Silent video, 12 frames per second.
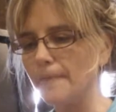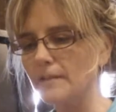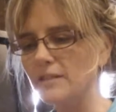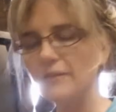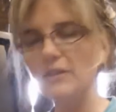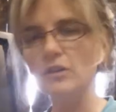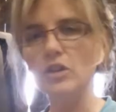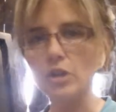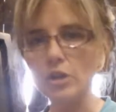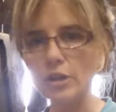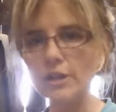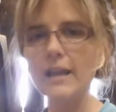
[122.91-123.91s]
to feel
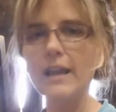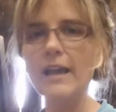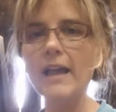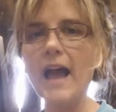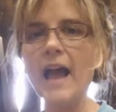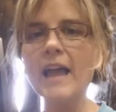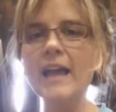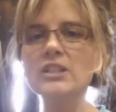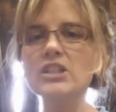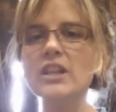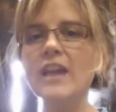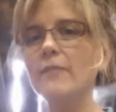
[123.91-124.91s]
good, I
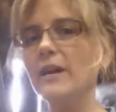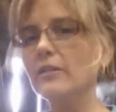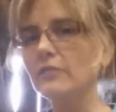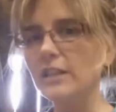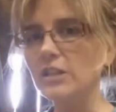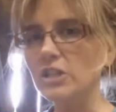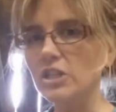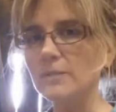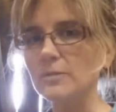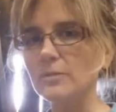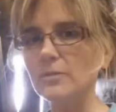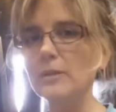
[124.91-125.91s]
actually have better
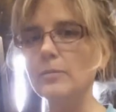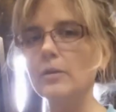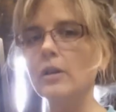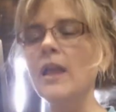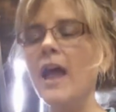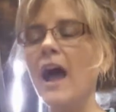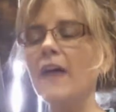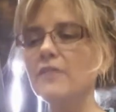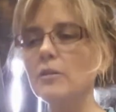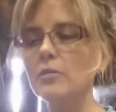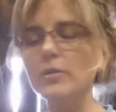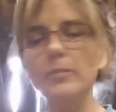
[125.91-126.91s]
relationships with people. I
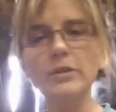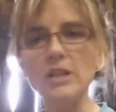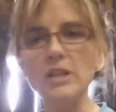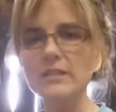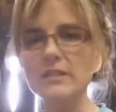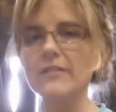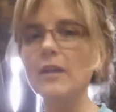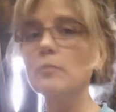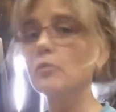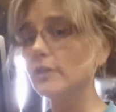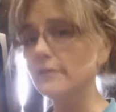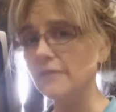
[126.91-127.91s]
feel more productive. I'm
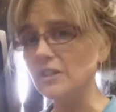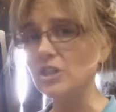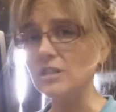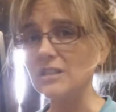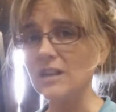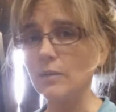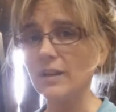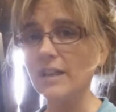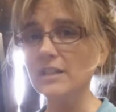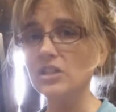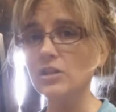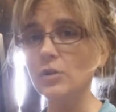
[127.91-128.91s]
more efficient at what I
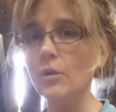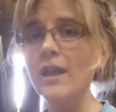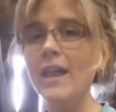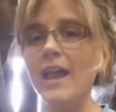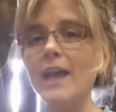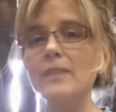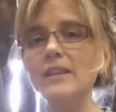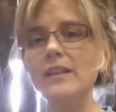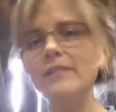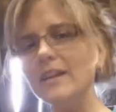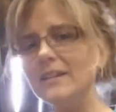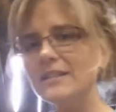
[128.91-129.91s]
do. And my
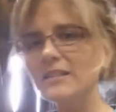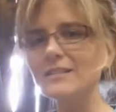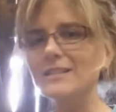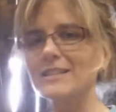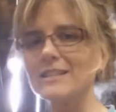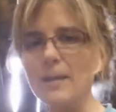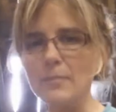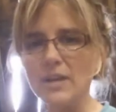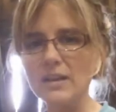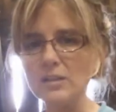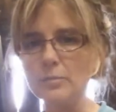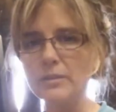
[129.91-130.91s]
life kind of starts to snap
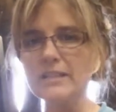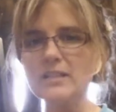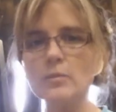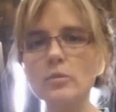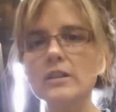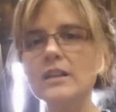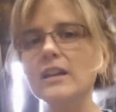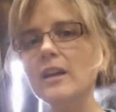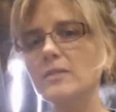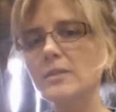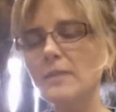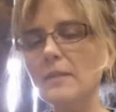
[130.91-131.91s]
back into place. The more that I
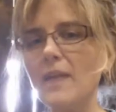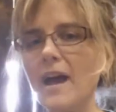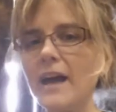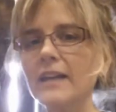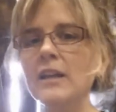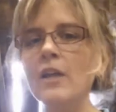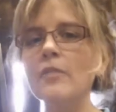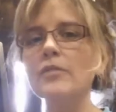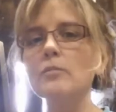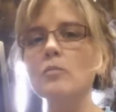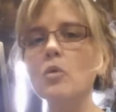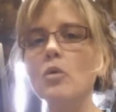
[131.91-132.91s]
come to my mat, the
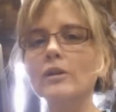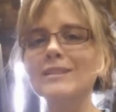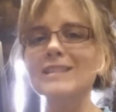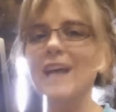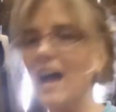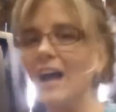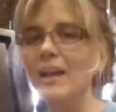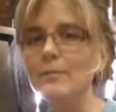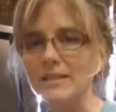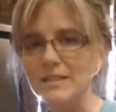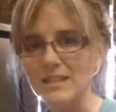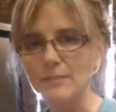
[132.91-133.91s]
more time
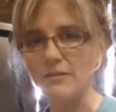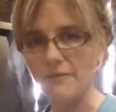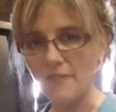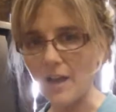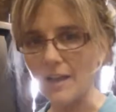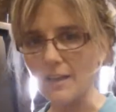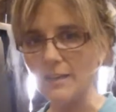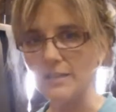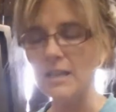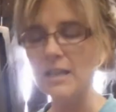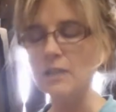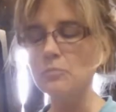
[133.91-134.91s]
I seem to find,
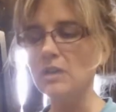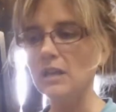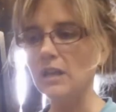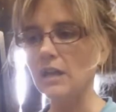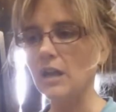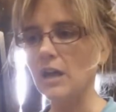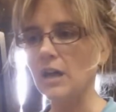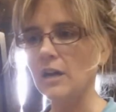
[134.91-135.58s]
meaning